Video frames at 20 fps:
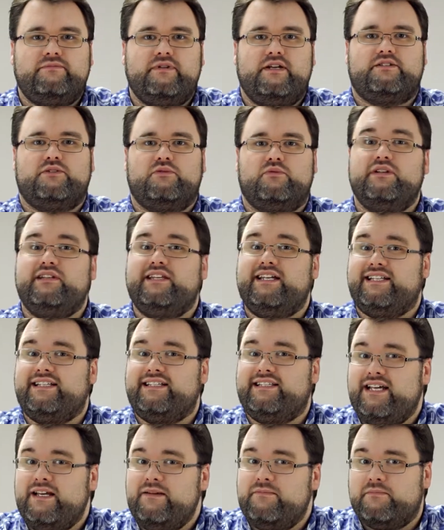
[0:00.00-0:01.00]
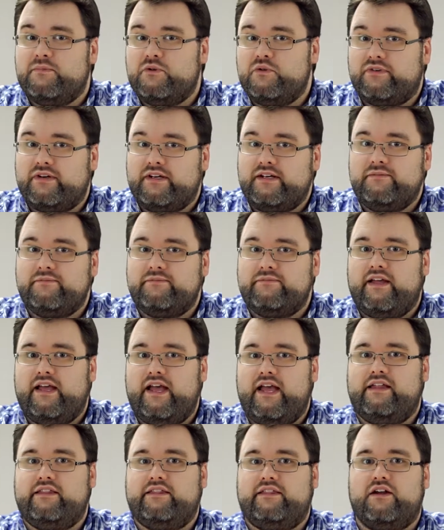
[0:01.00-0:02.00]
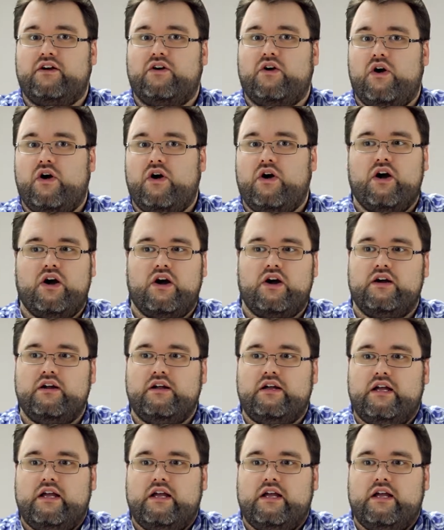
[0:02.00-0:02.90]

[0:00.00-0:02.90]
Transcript: It's a really deep movie, and there are